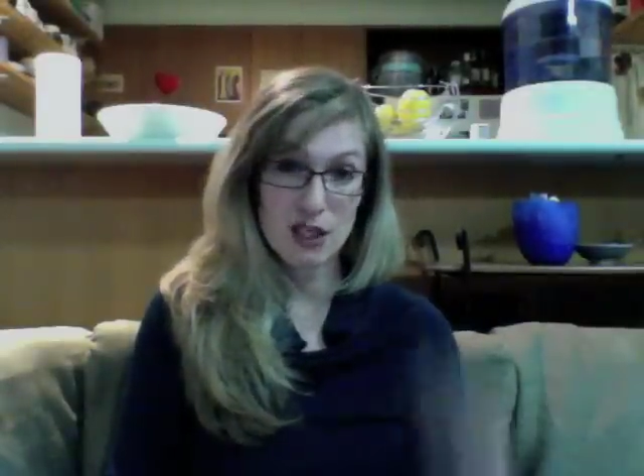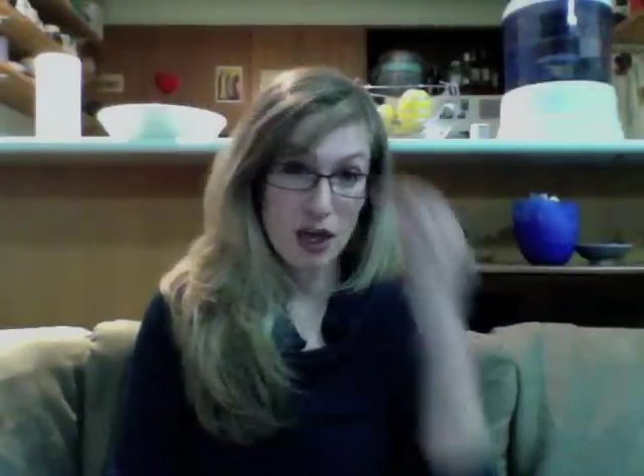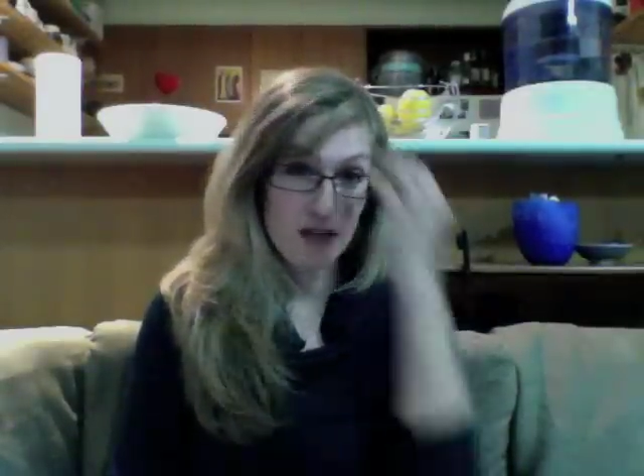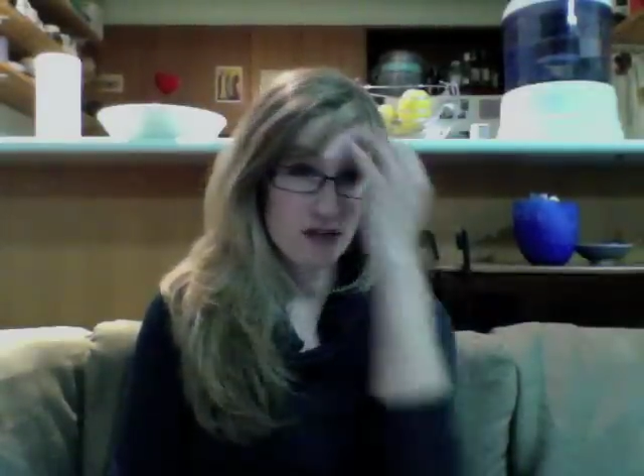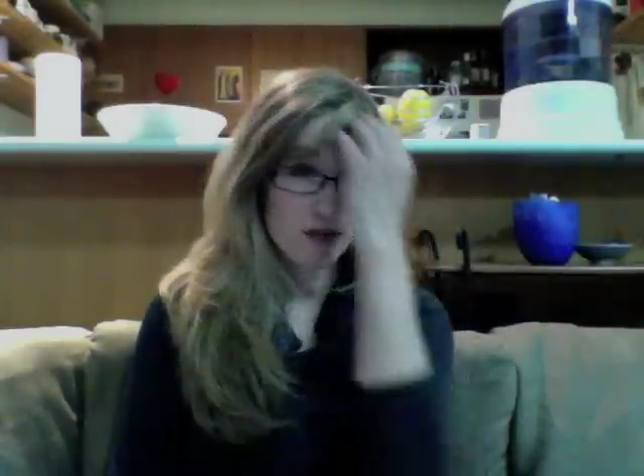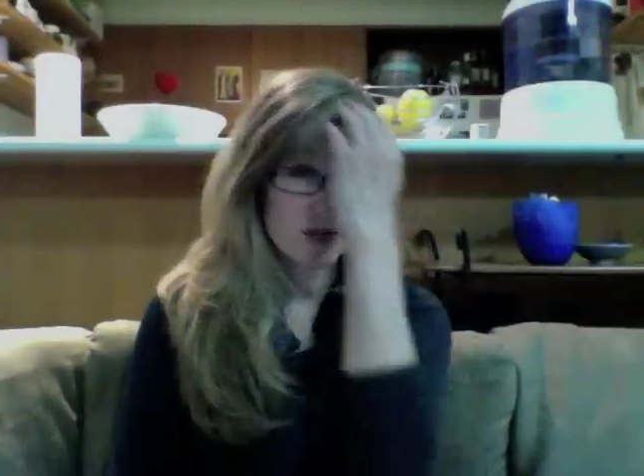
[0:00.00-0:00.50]
I
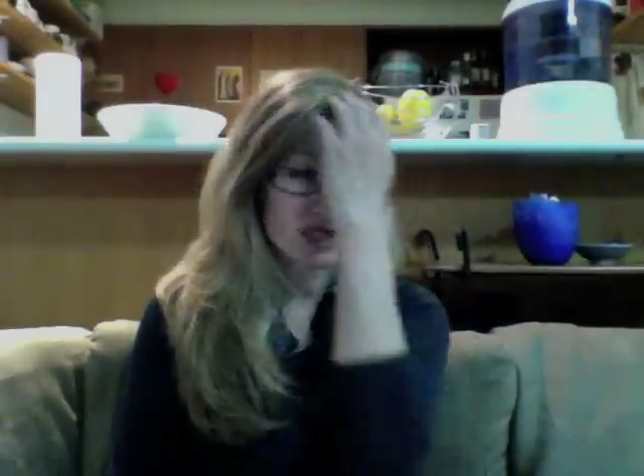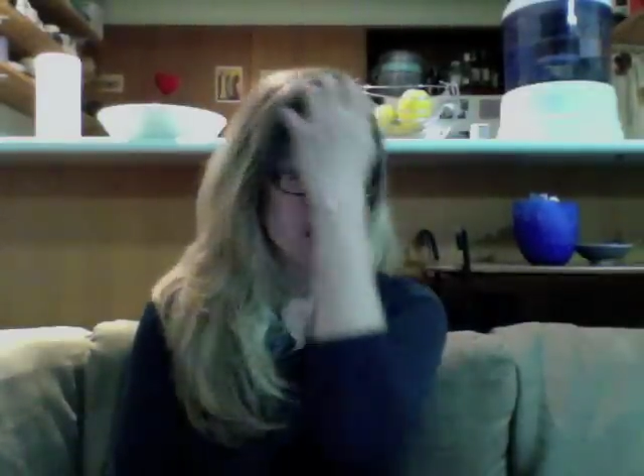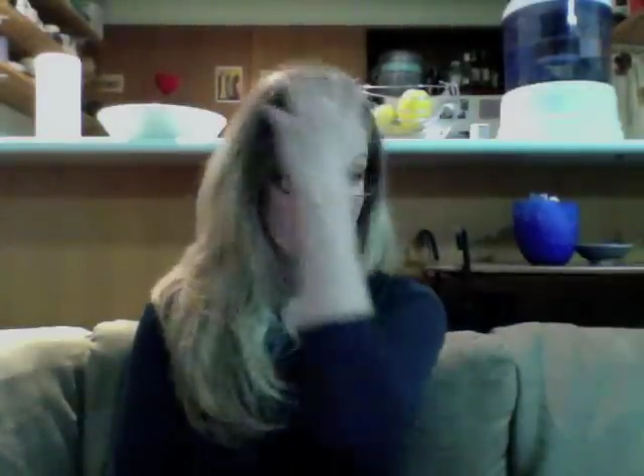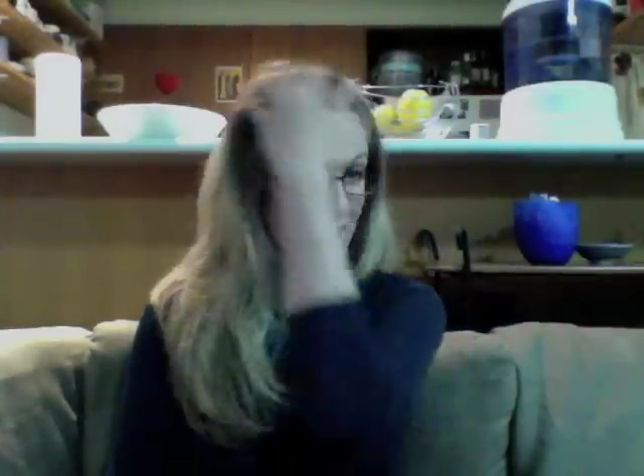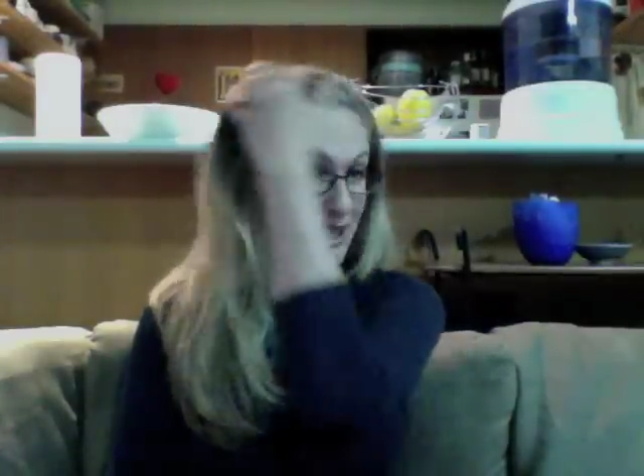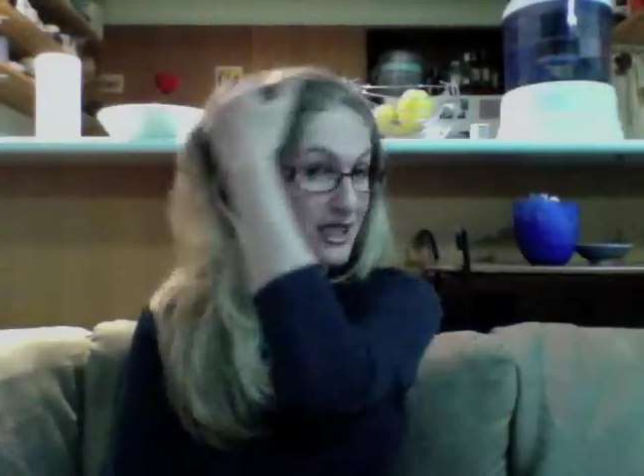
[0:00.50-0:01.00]
haven't been
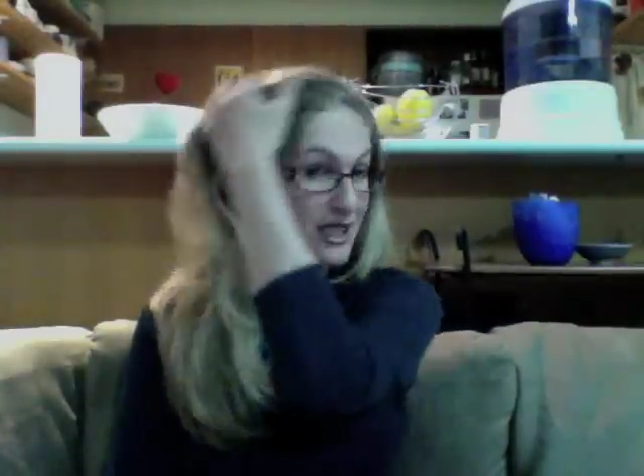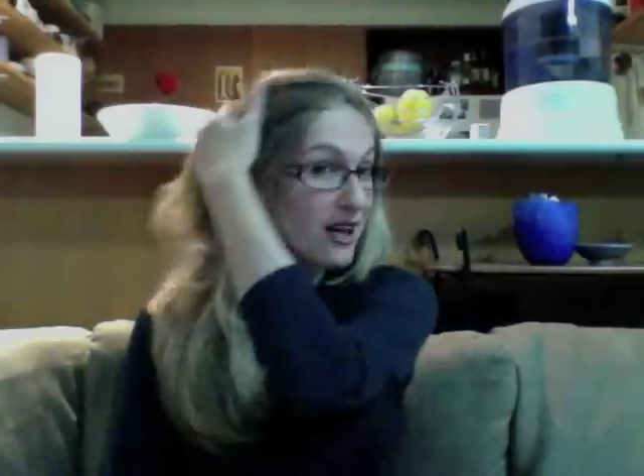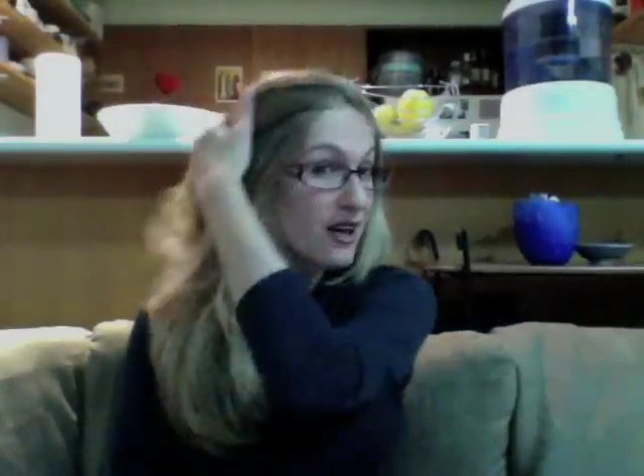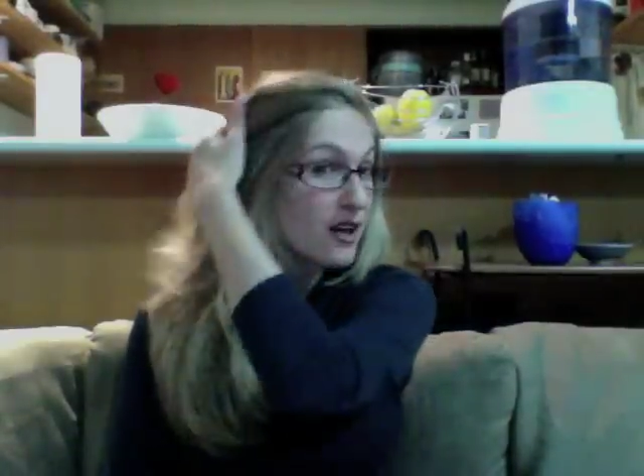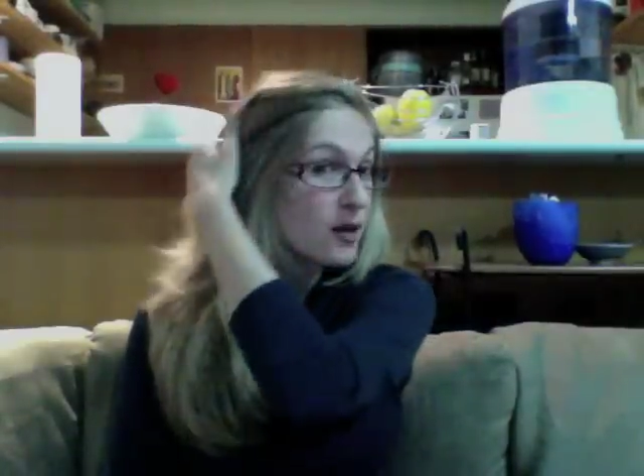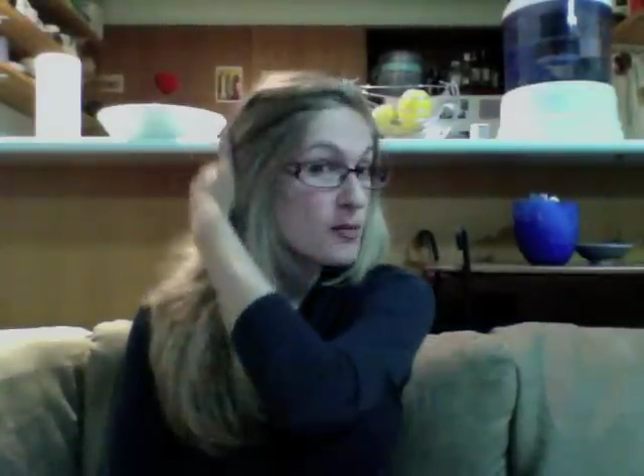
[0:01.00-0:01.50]
eating any
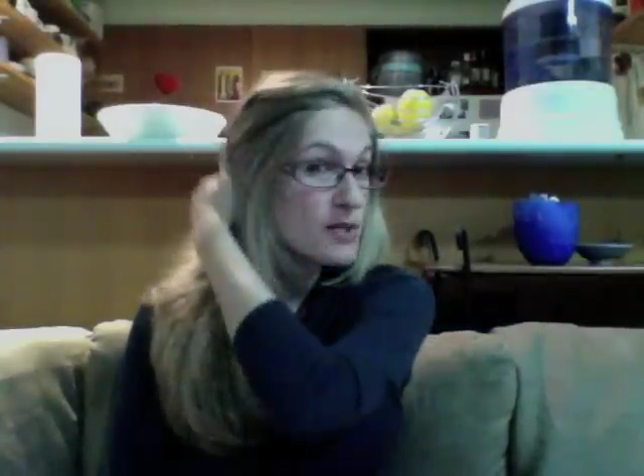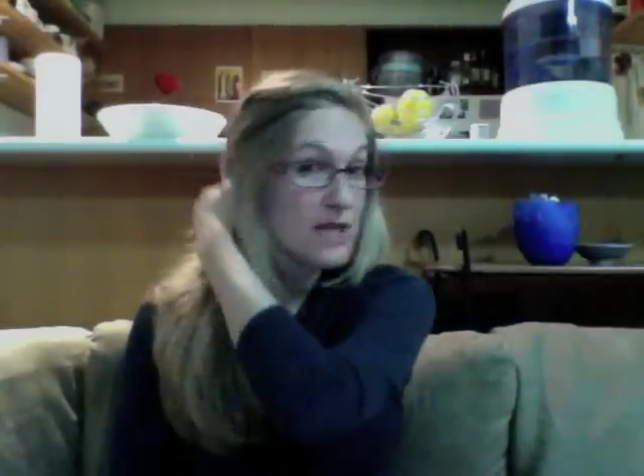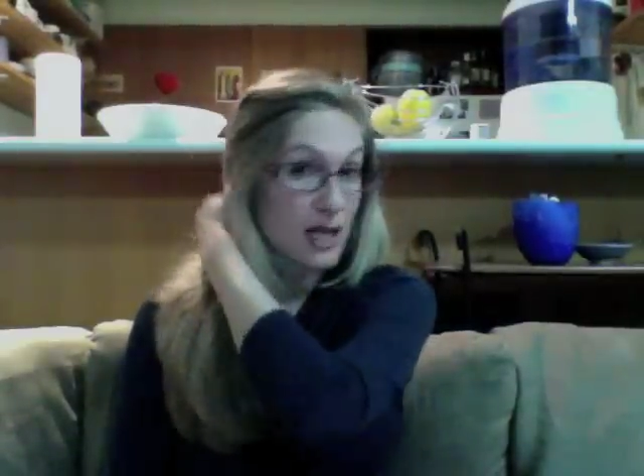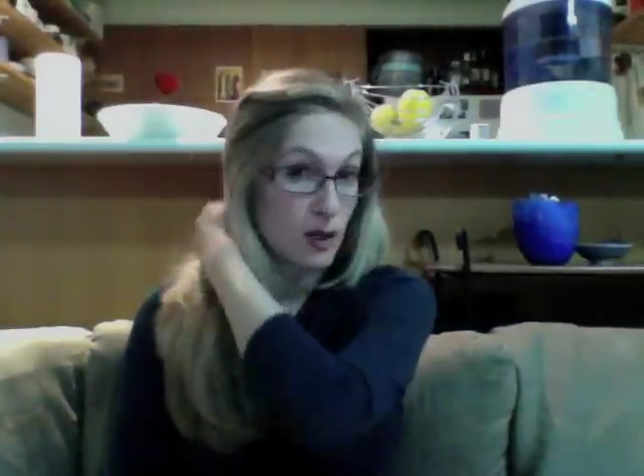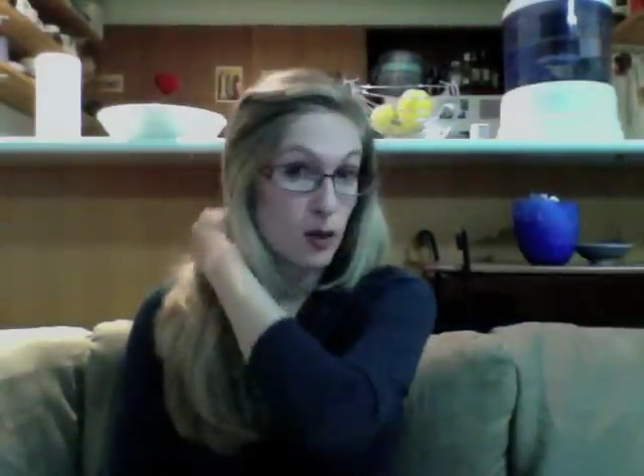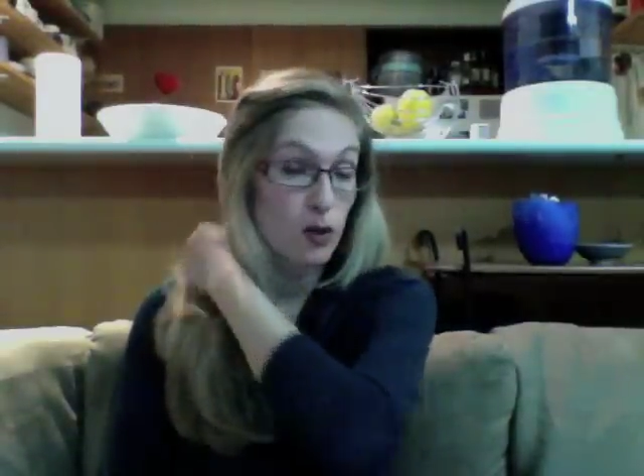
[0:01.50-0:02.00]
carbs
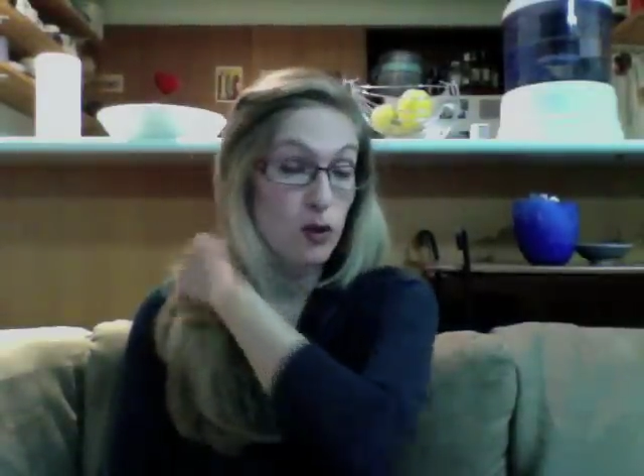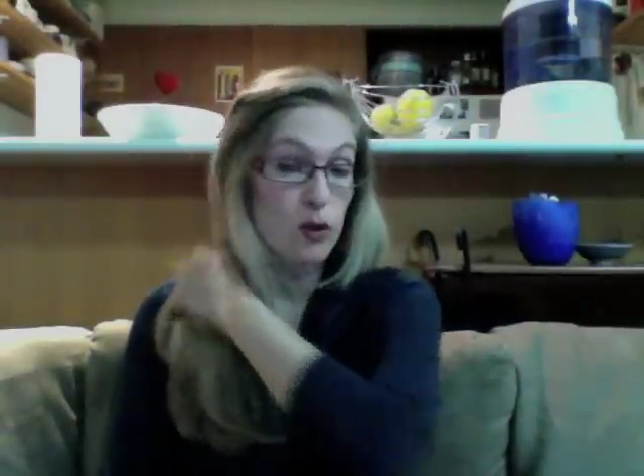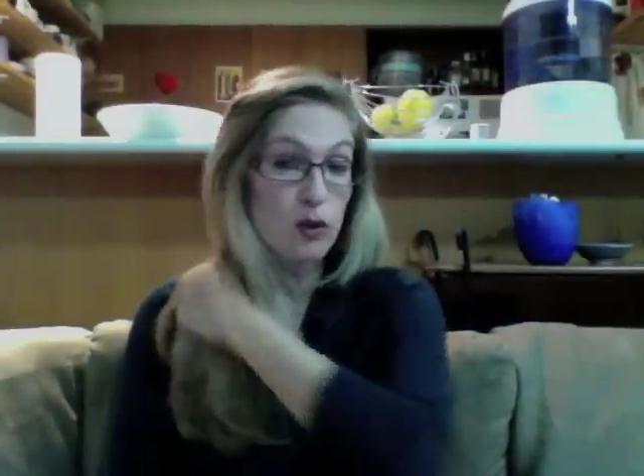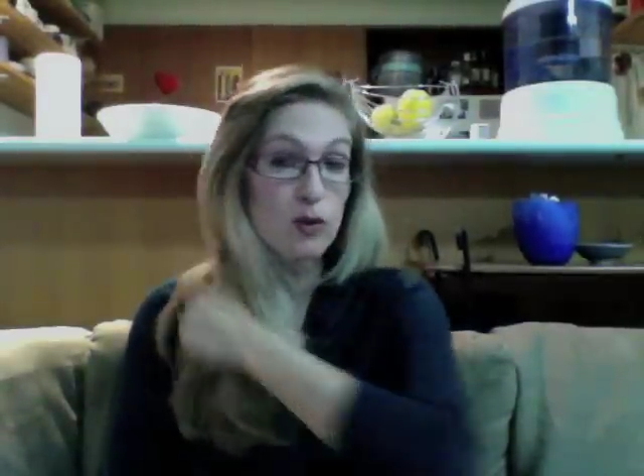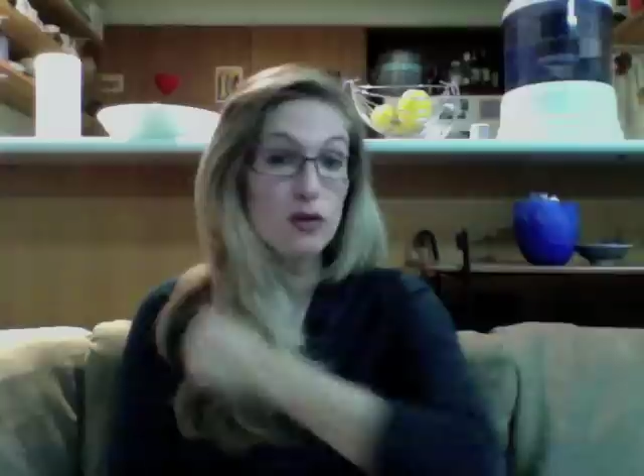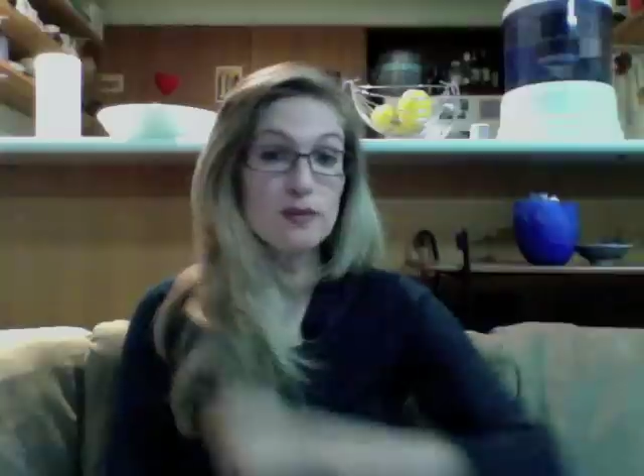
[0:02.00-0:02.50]
at all.